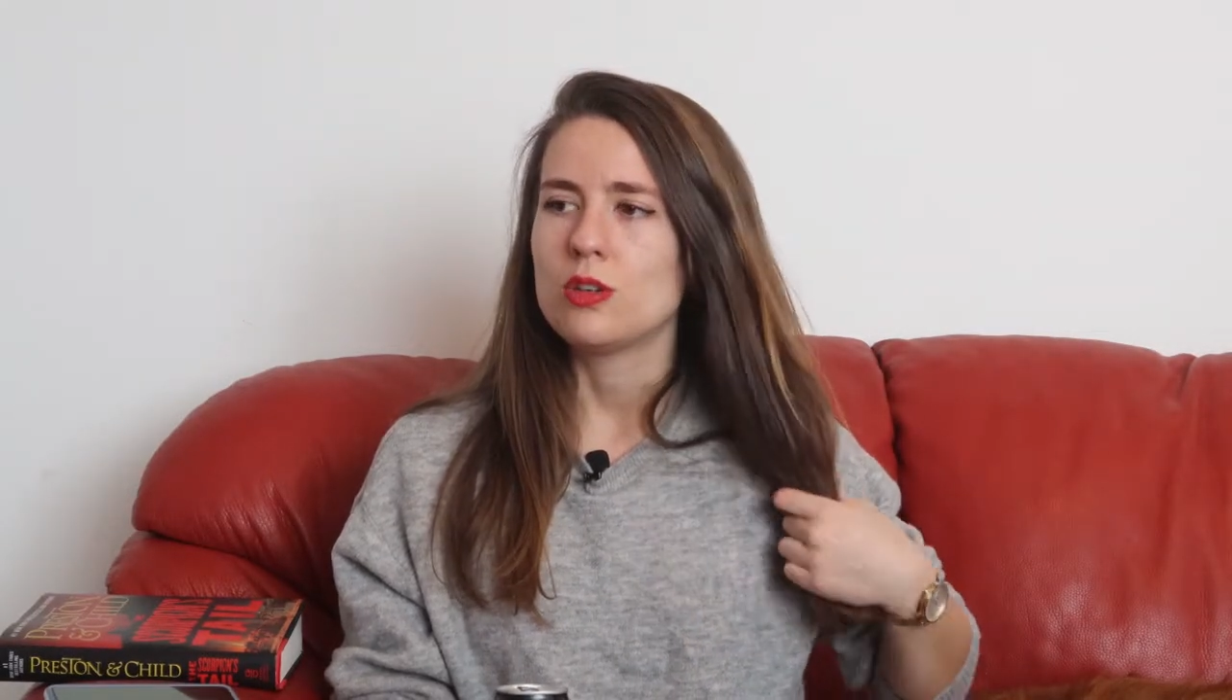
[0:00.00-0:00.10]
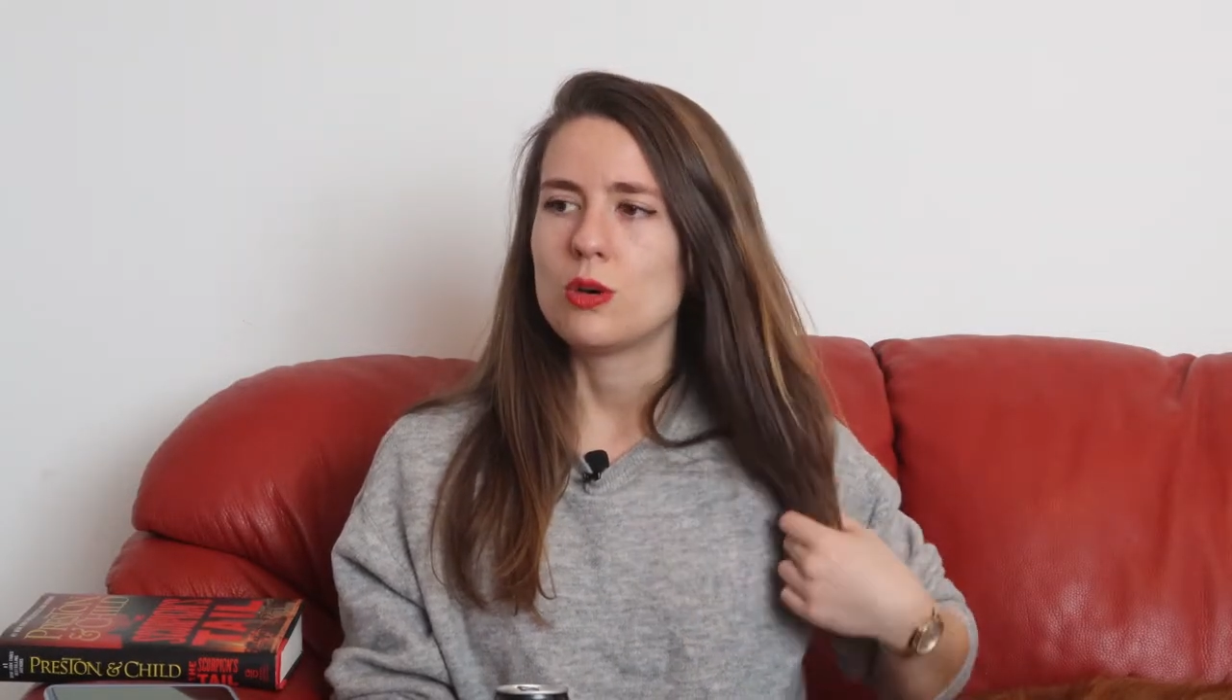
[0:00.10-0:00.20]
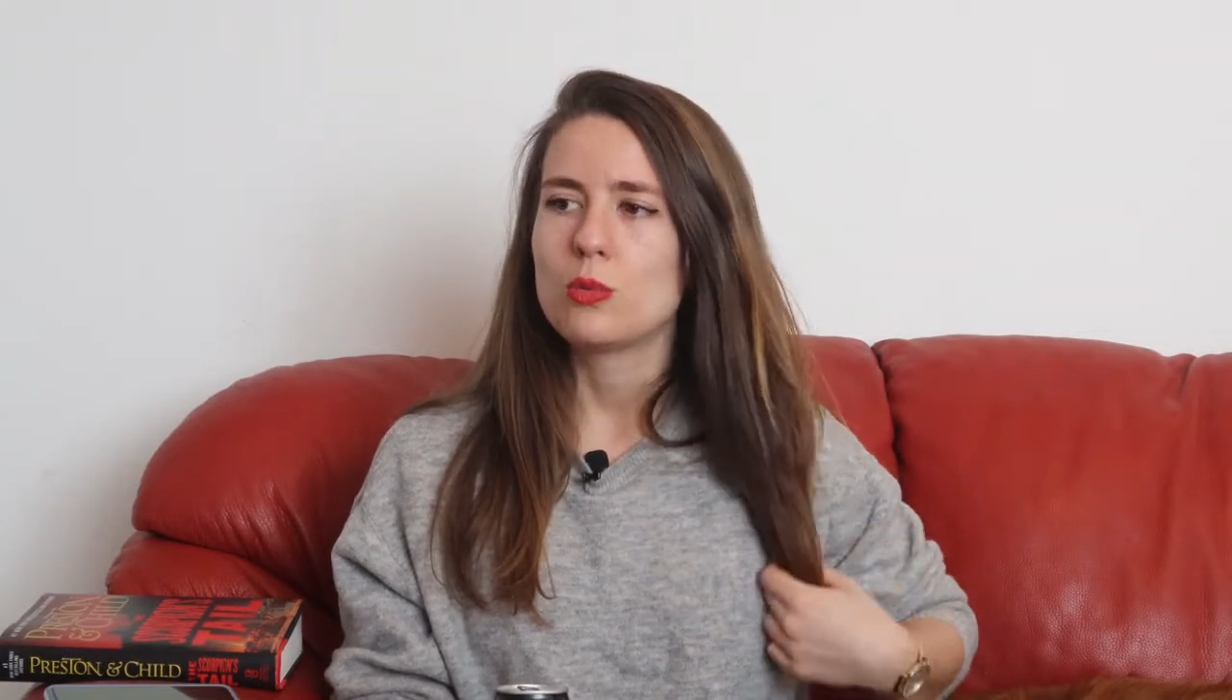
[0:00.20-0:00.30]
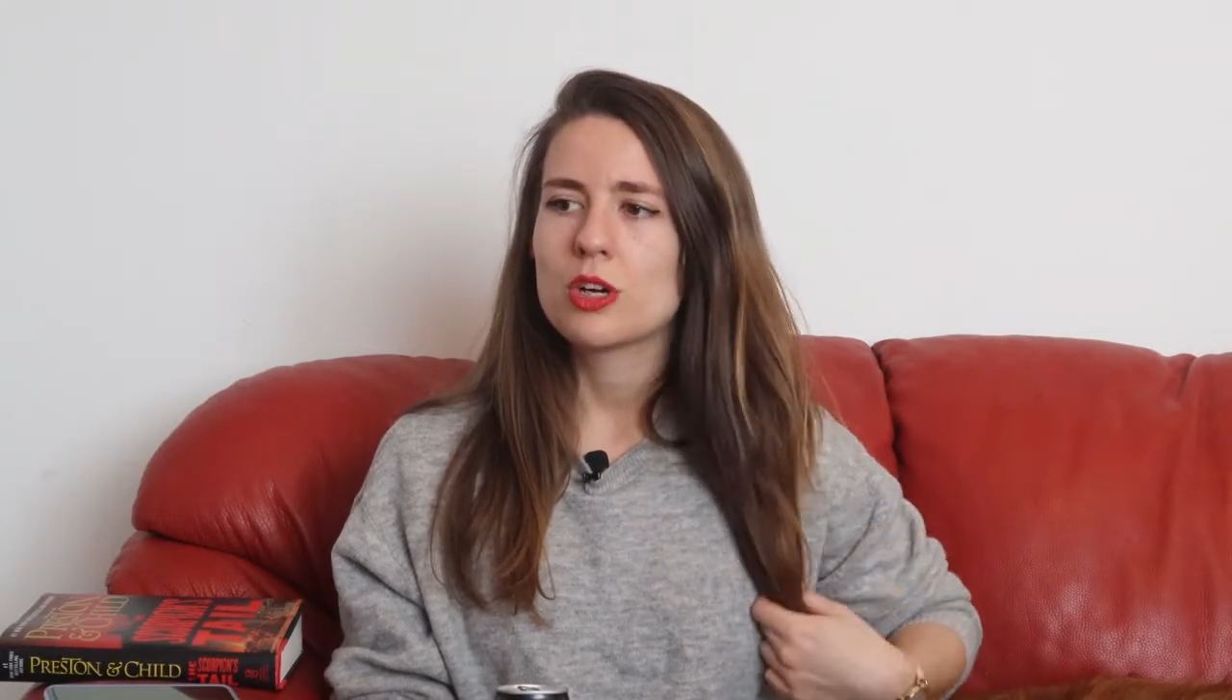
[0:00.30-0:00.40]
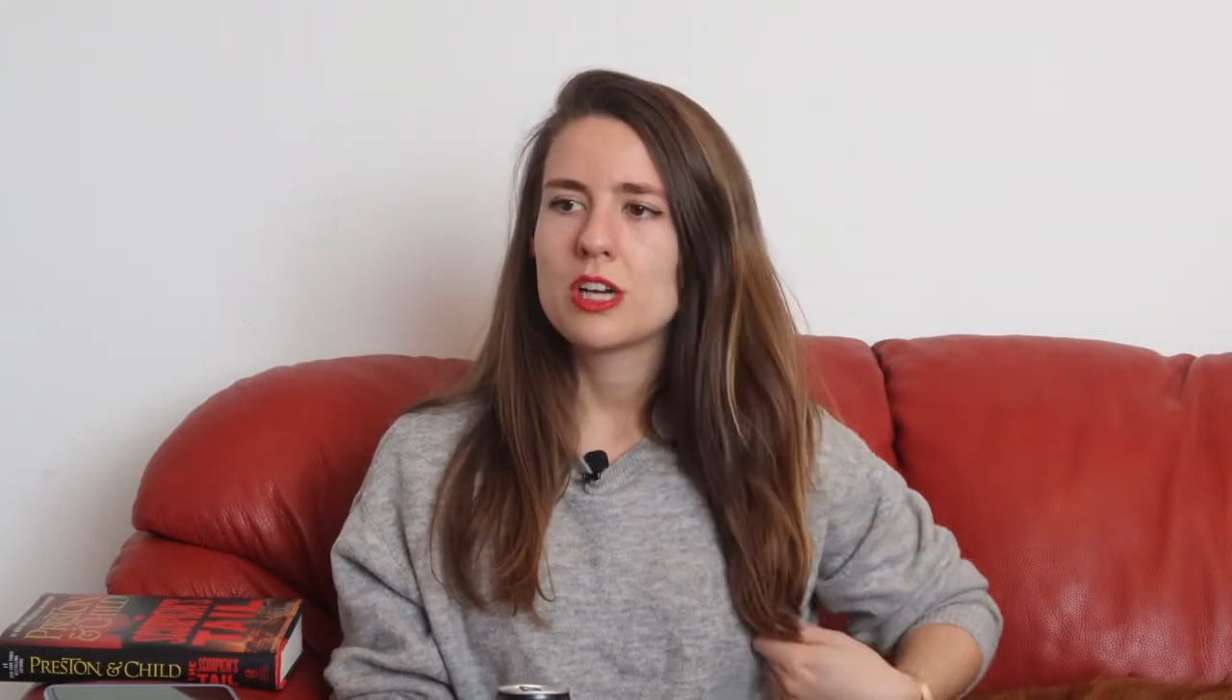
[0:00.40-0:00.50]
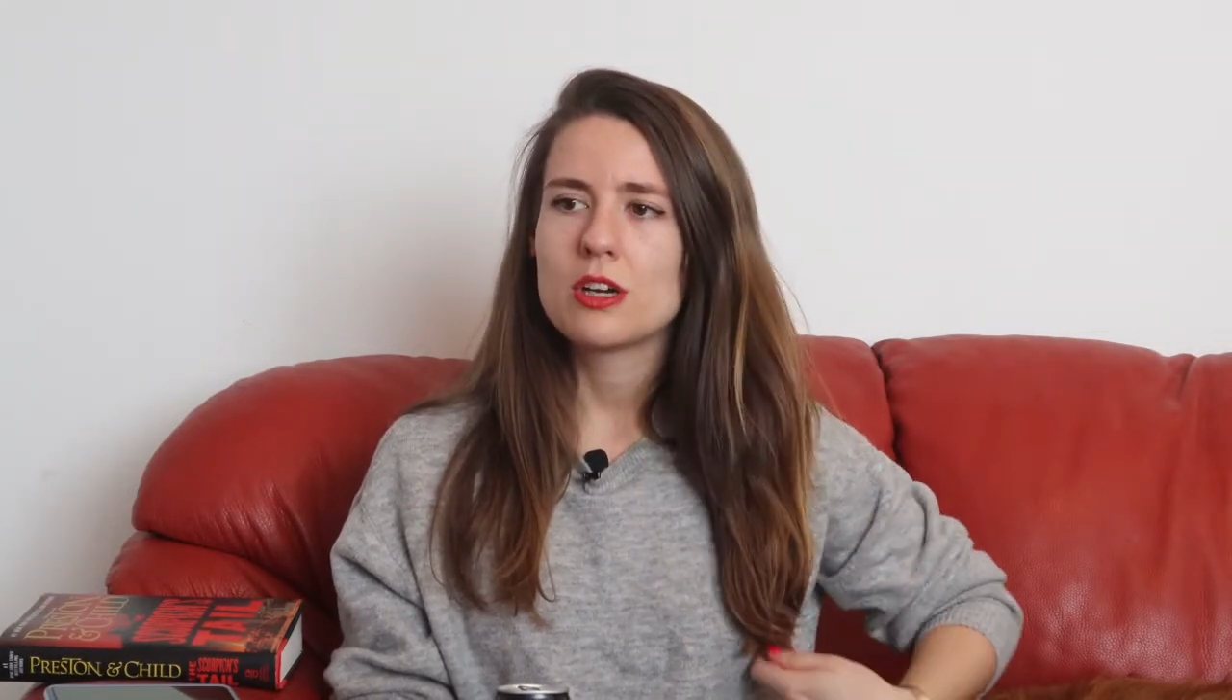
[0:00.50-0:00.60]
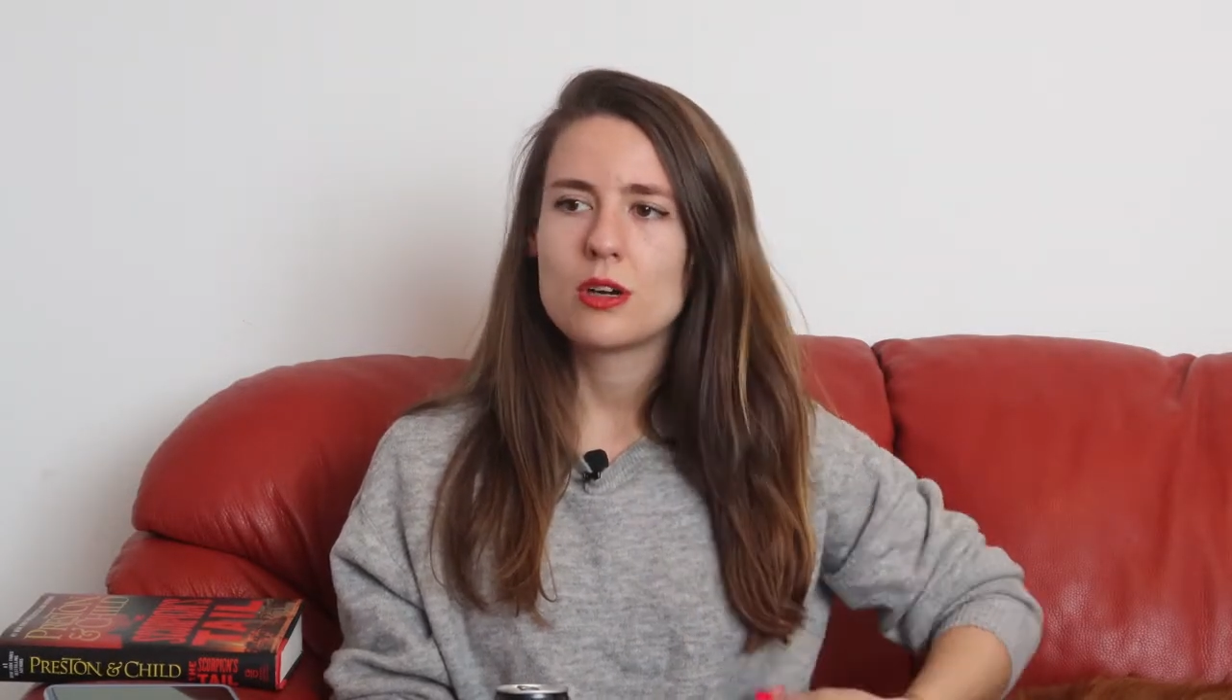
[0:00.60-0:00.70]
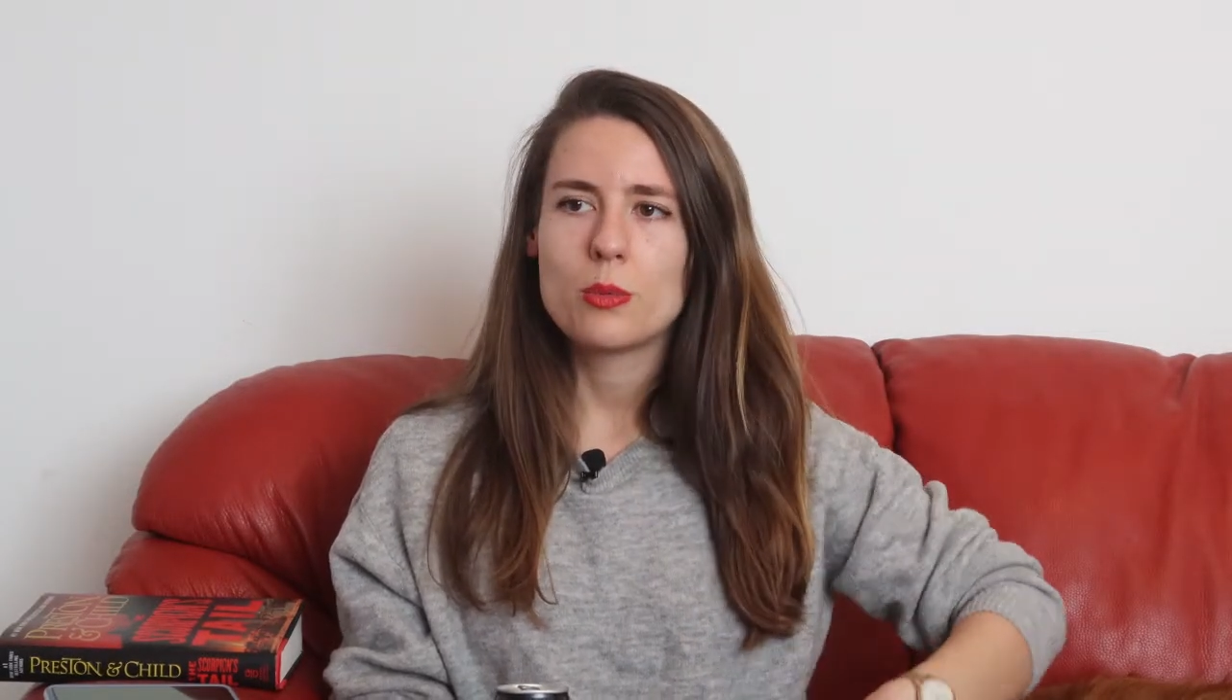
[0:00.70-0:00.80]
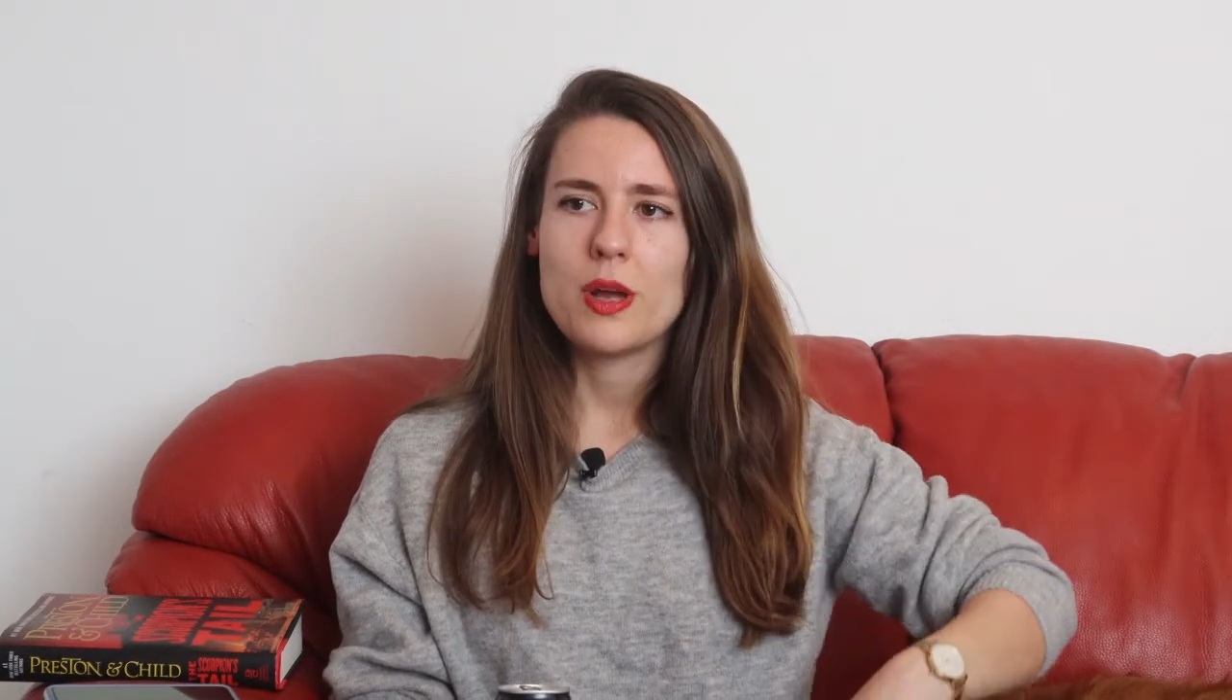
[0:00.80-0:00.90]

you know, working her